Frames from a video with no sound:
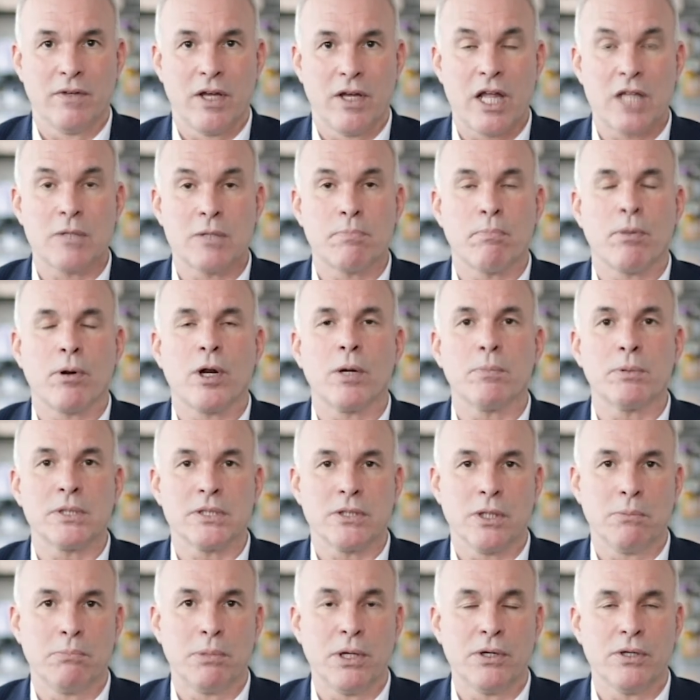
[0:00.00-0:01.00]
It's
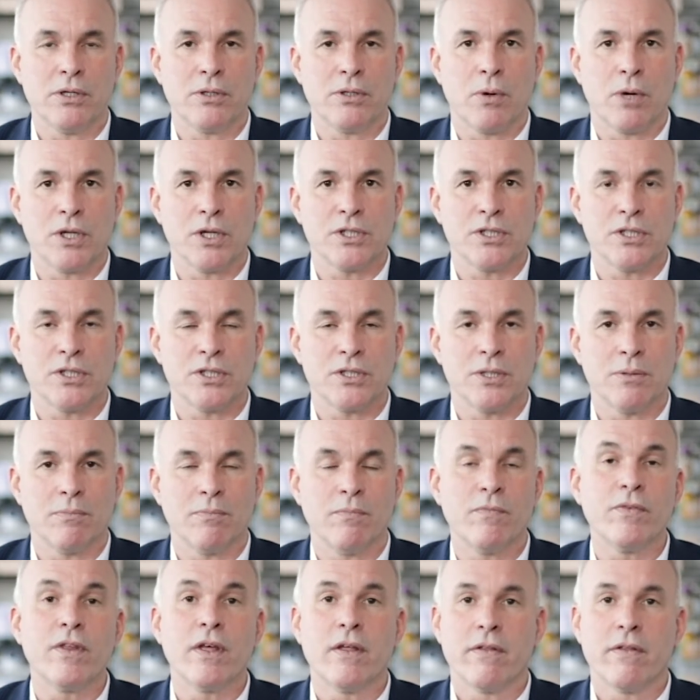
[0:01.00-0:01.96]
purposely built into our system.